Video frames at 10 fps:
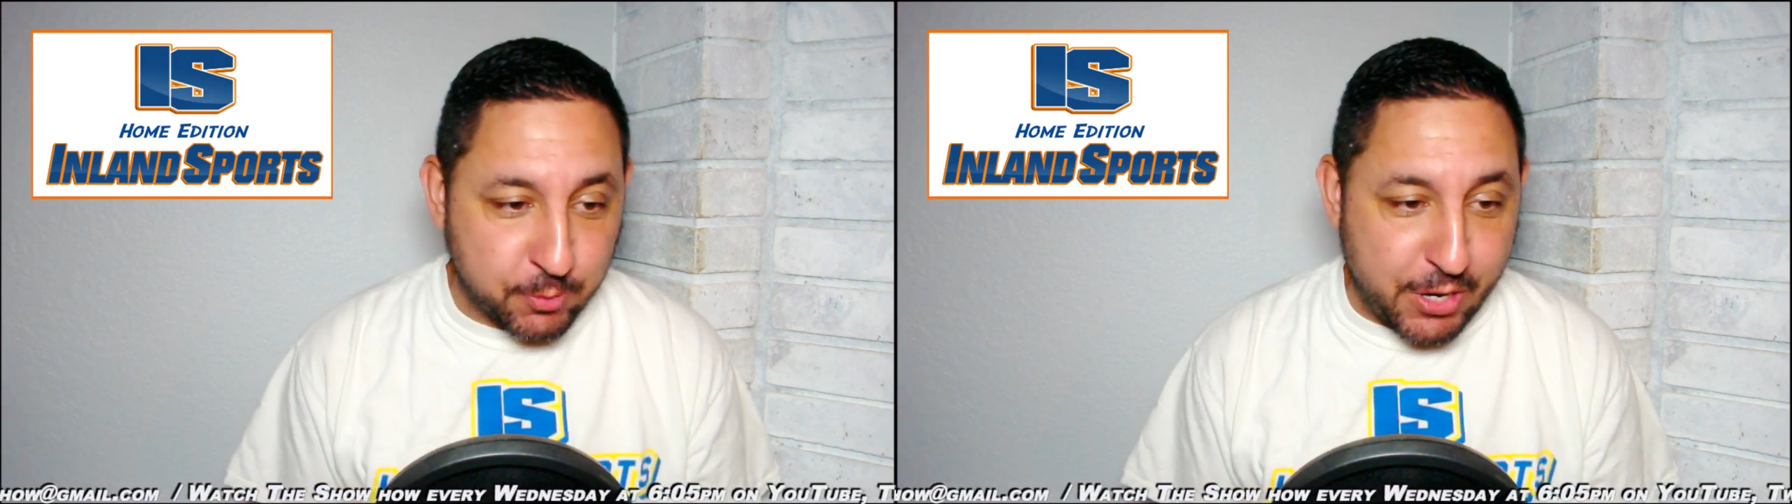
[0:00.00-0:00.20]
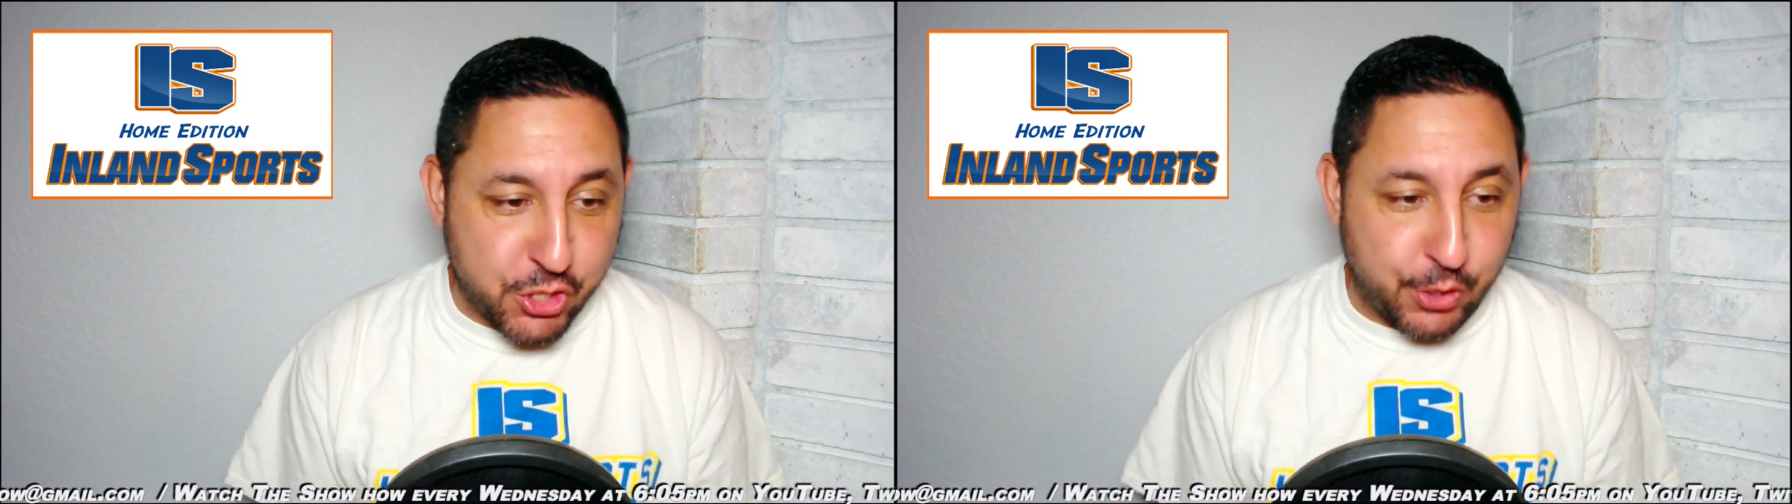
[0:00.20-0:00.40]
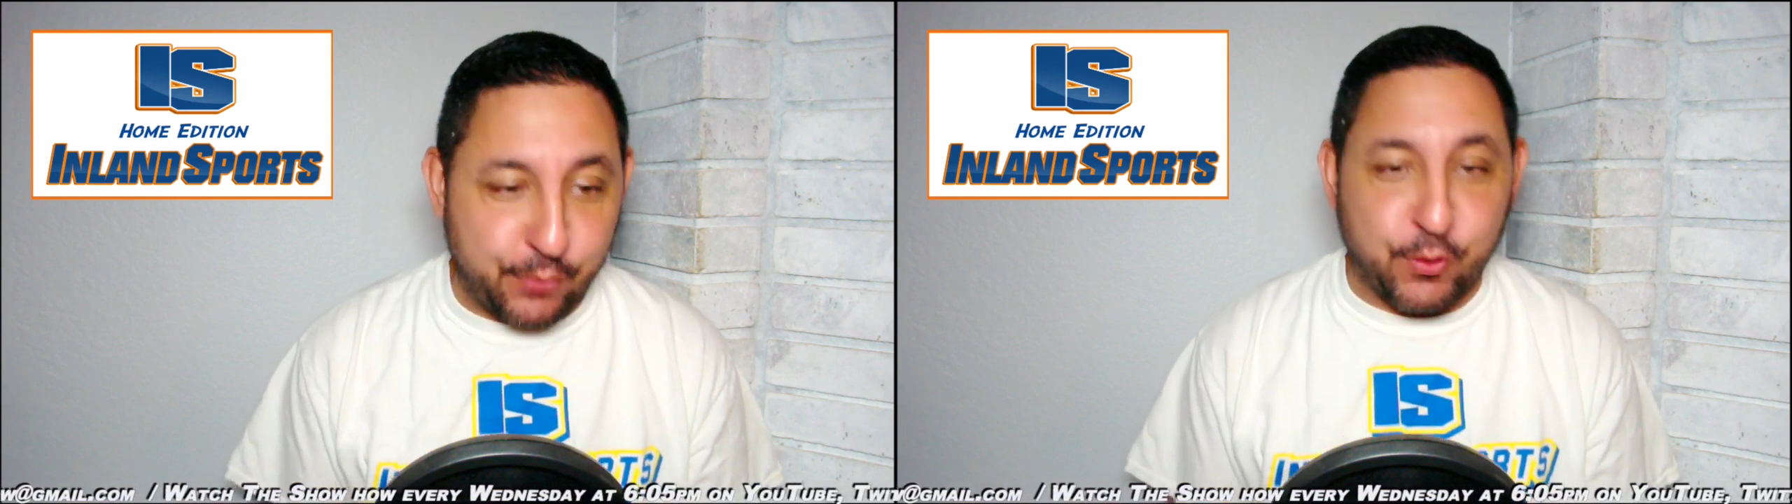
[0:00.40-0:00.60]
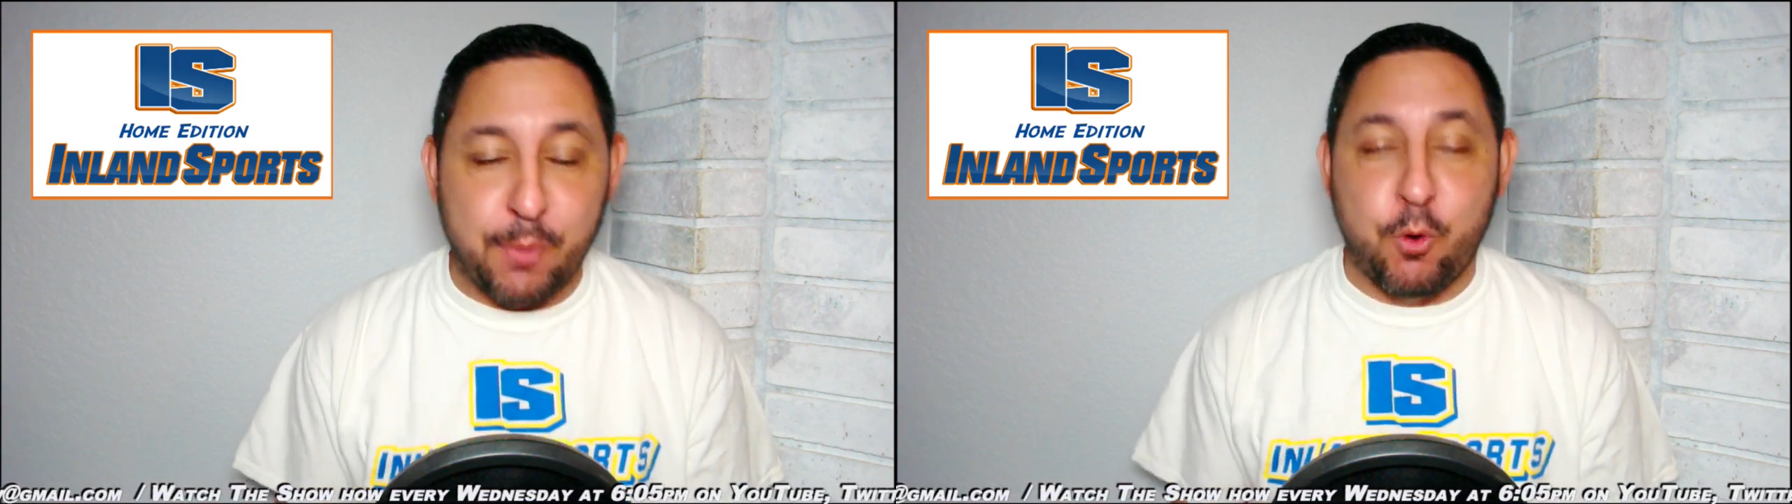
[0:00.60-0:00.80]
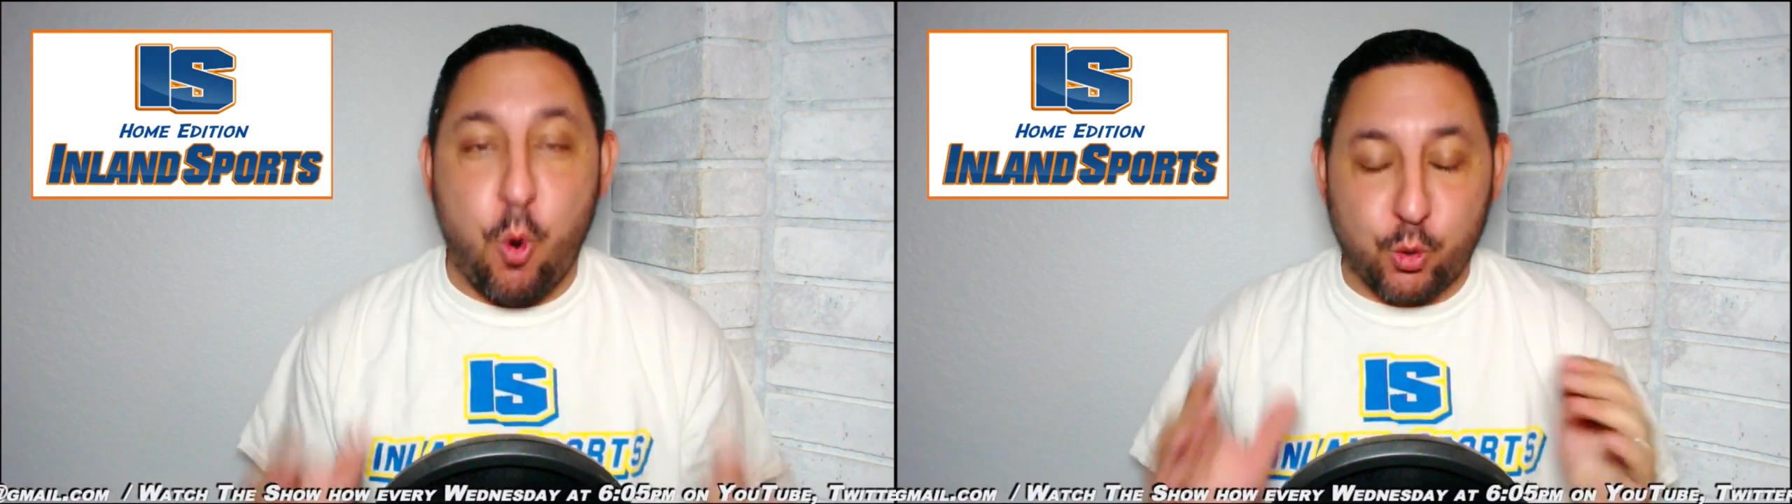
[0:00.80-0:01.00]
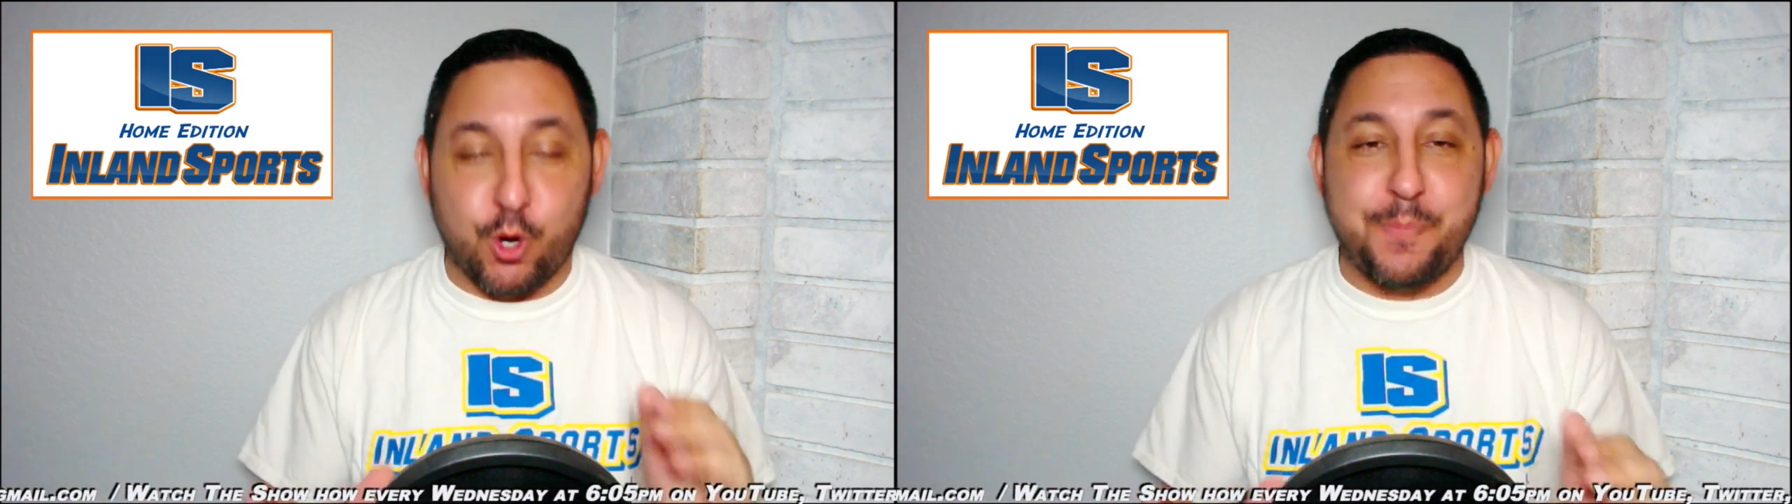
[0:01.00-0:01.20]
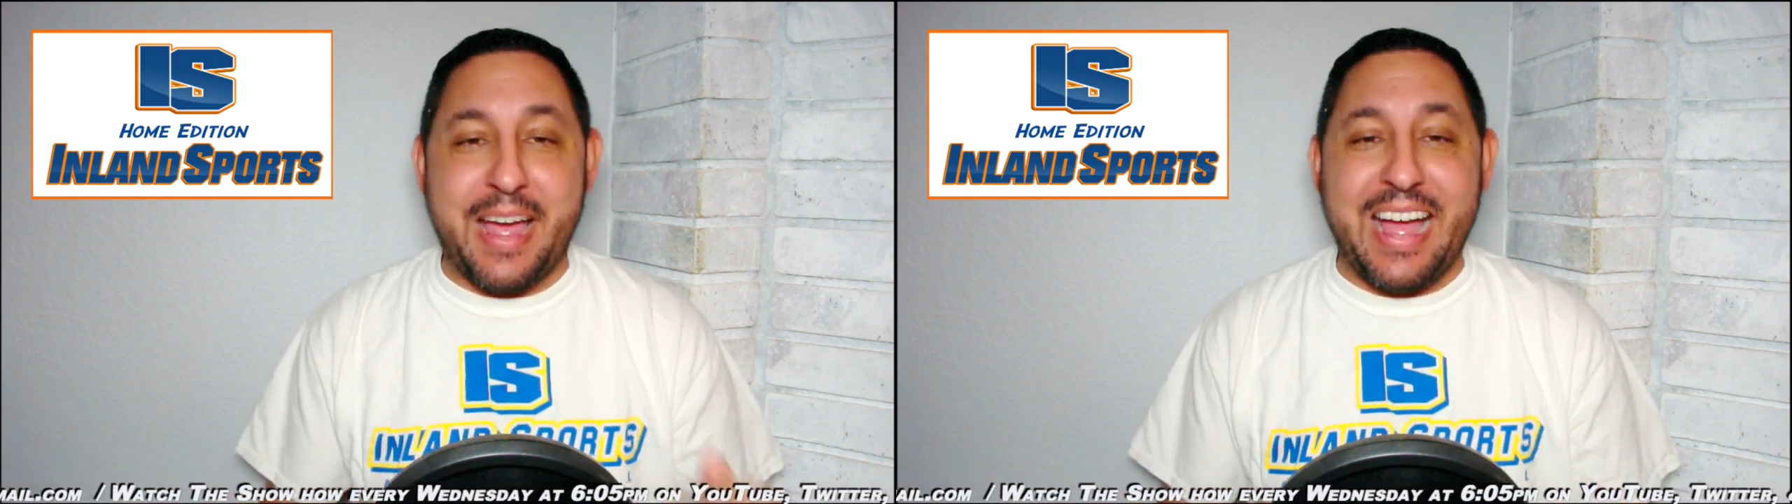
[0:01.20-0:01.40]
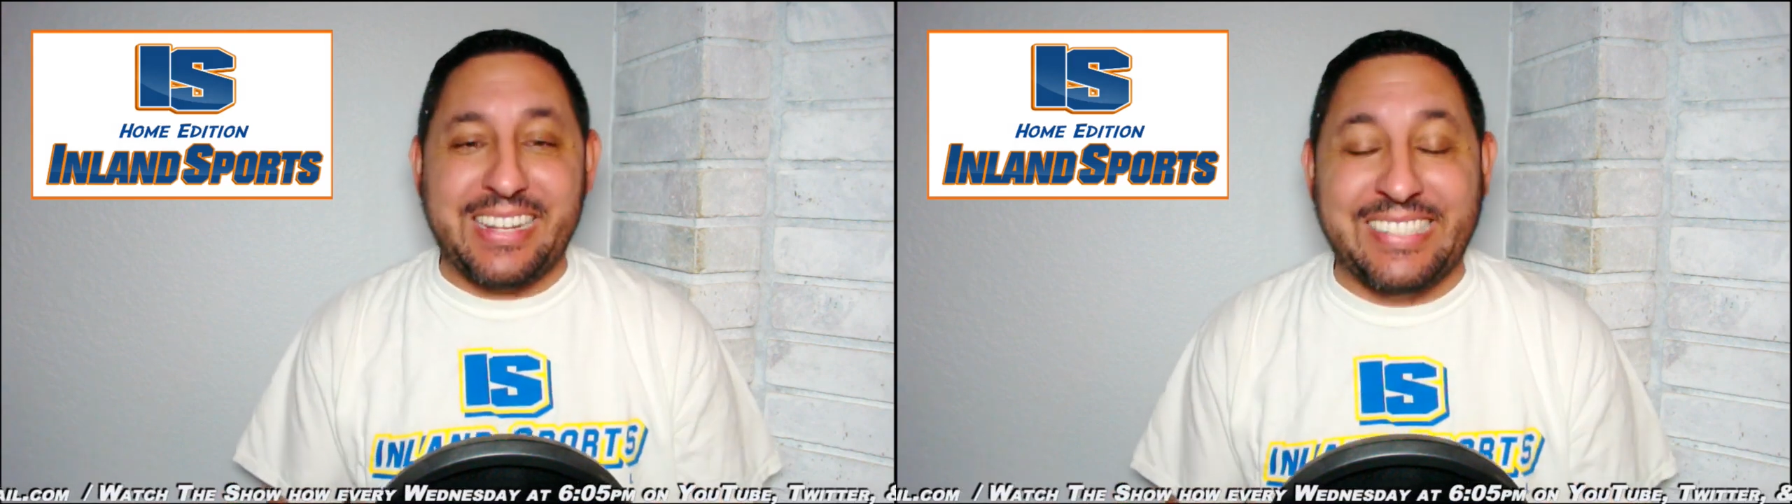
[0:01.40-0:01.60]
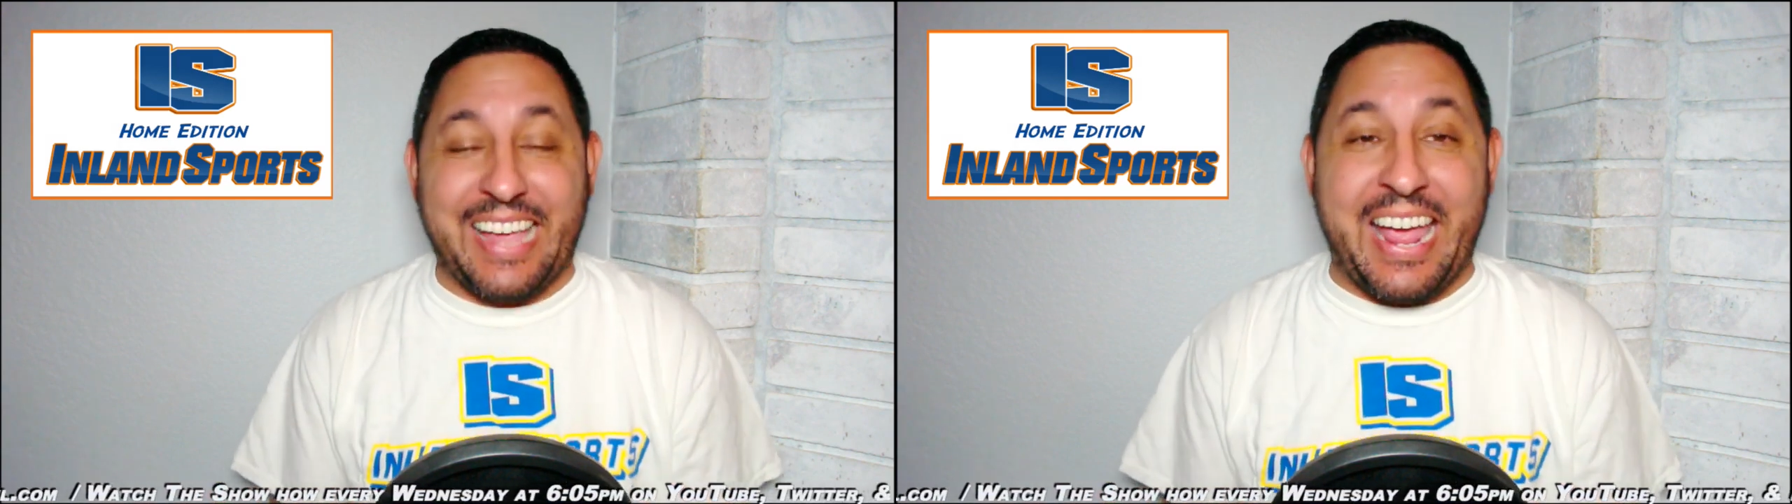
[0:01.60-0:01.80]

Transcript: especially from quarterbacks